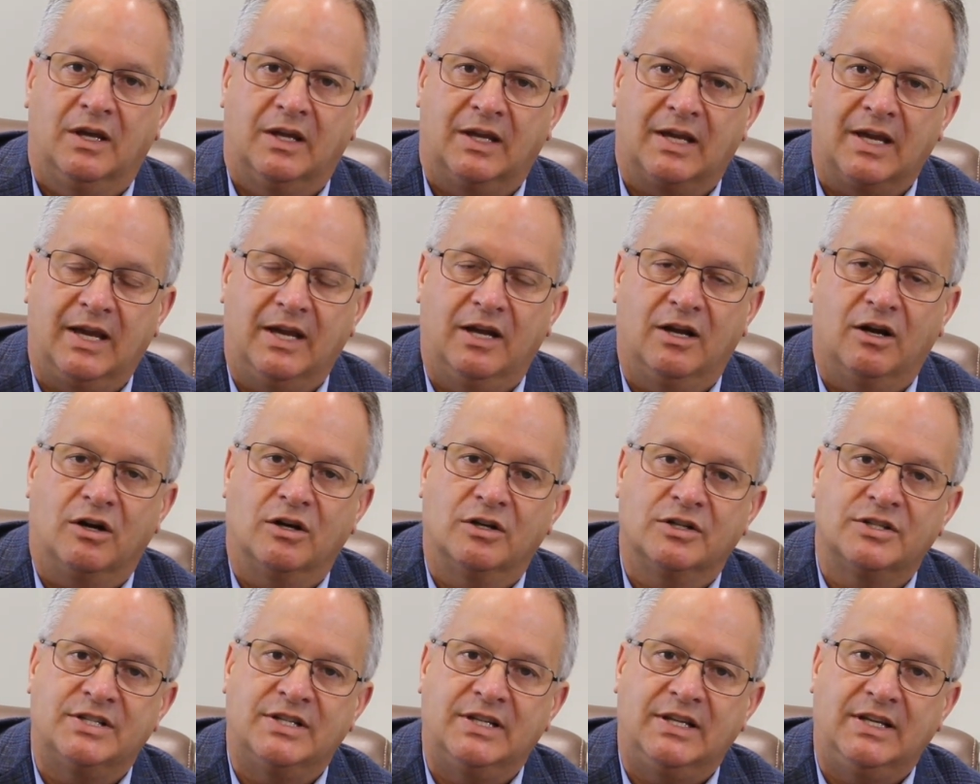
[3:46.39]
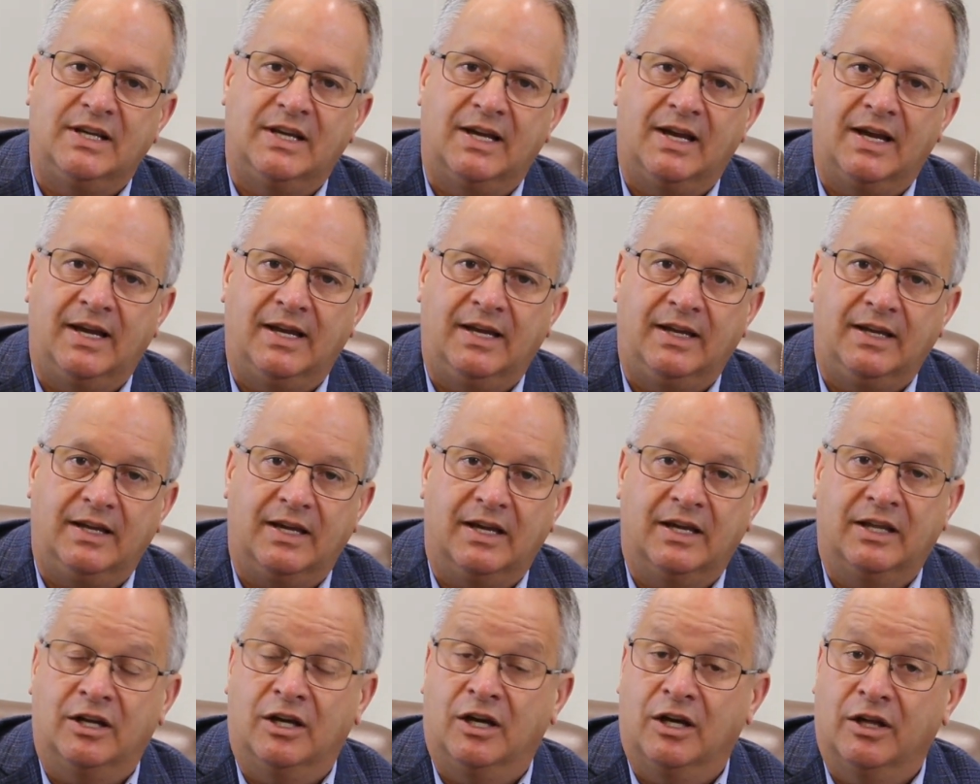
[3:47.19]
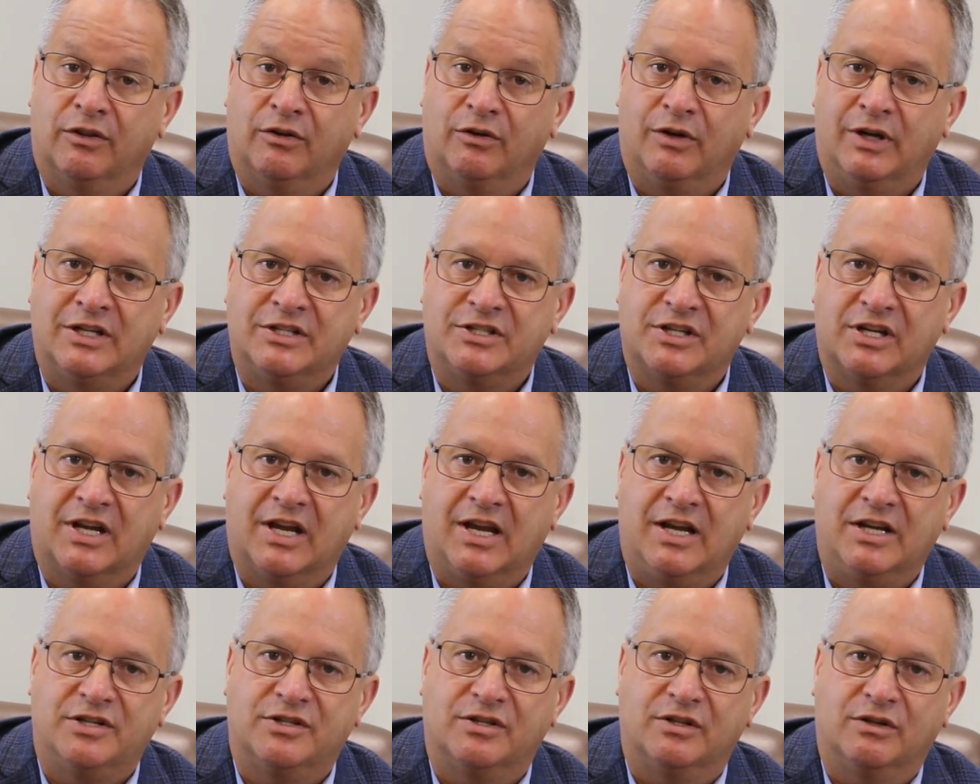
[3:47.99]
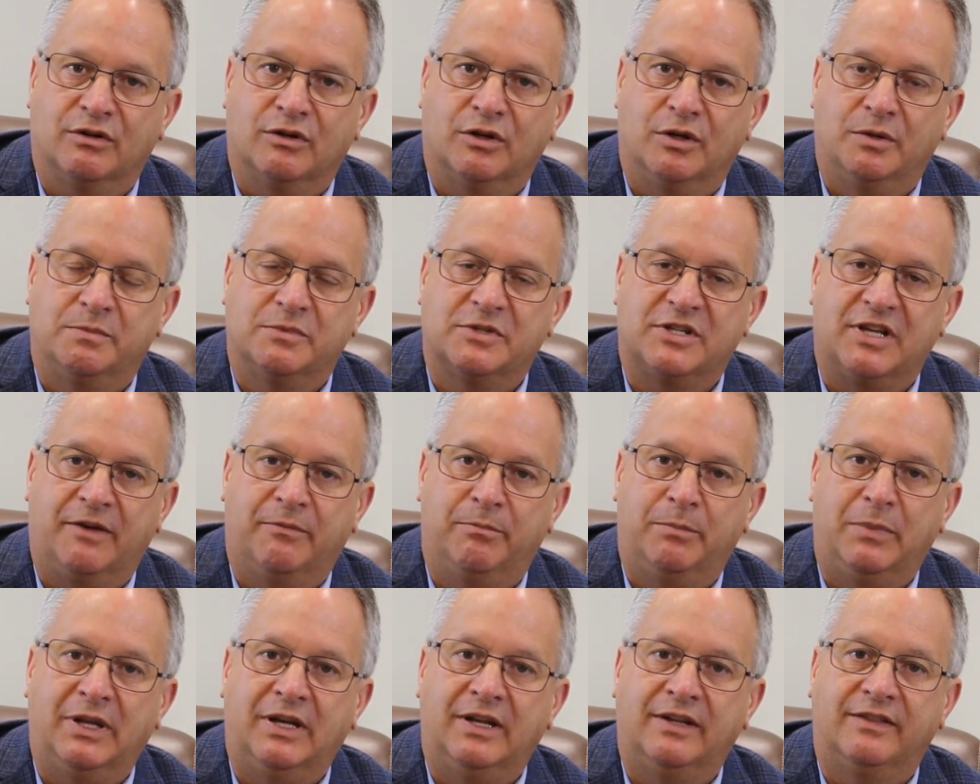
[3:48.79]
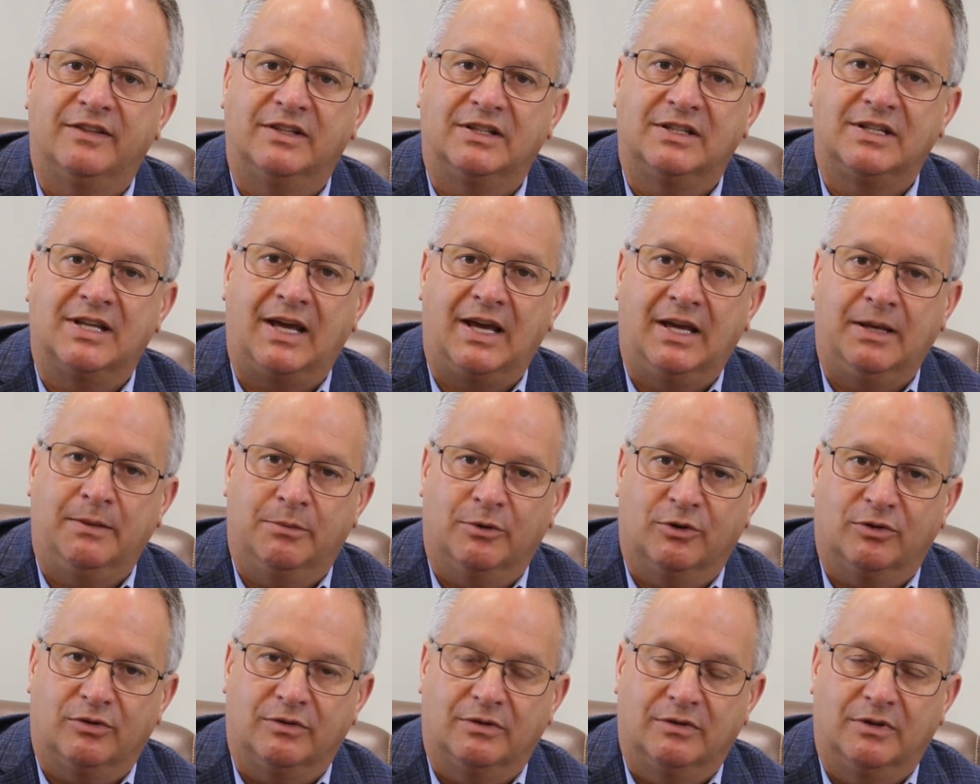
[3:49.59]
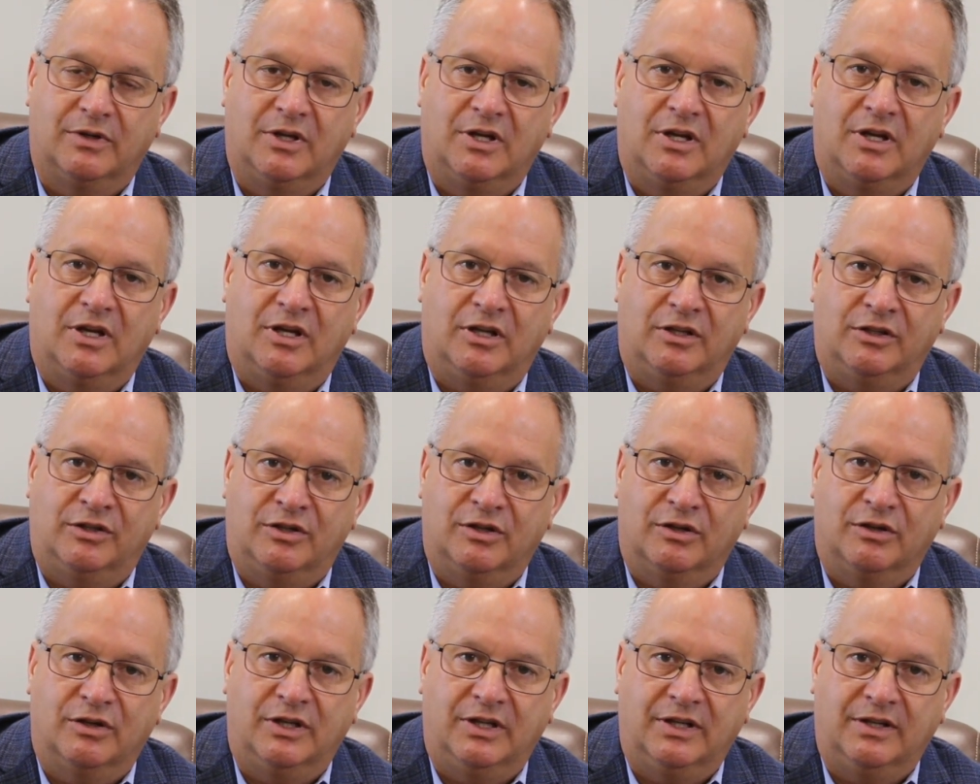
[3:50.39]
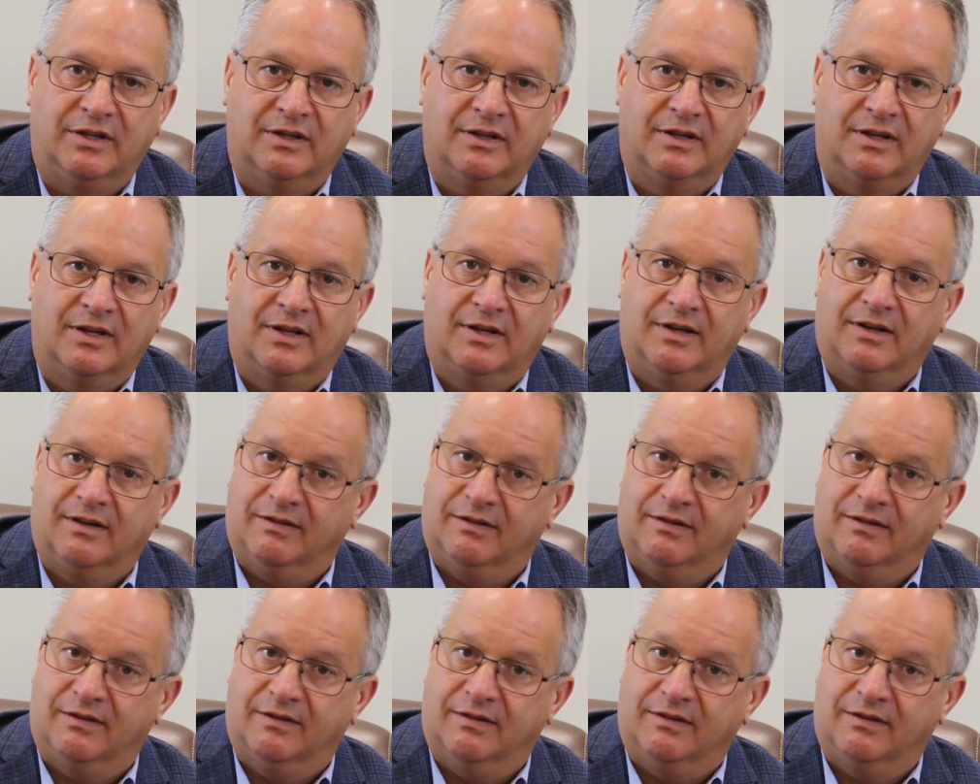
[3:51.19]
KRTA and other education groups have been at the table during